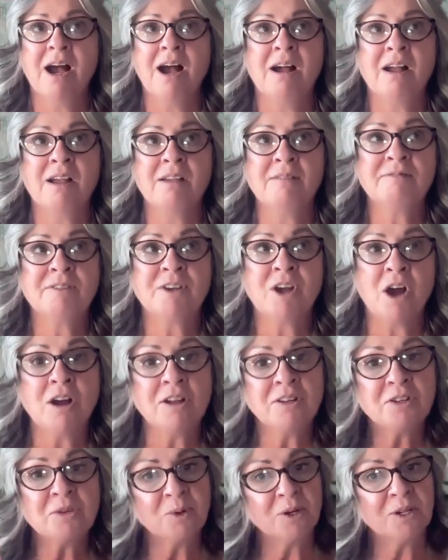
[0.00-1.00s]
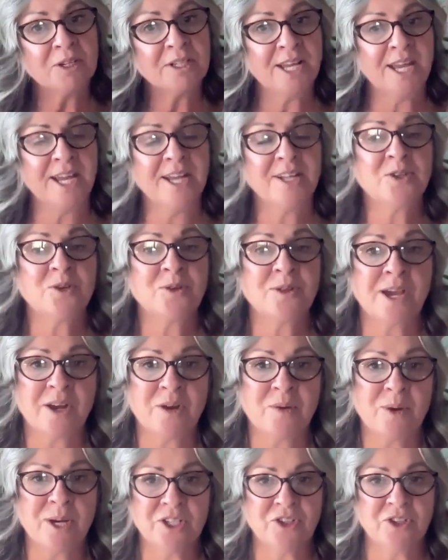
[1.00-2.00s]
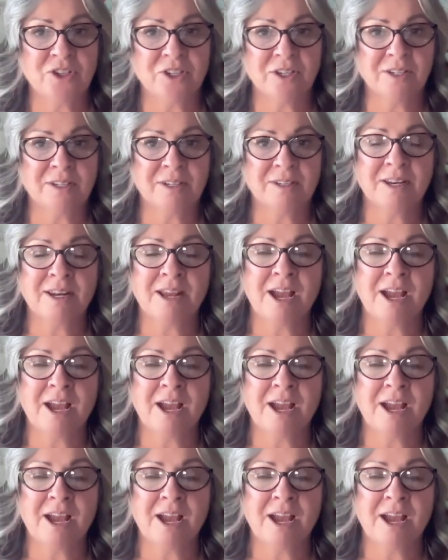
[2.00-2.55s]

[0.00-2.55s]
I've gone to work to answer that question.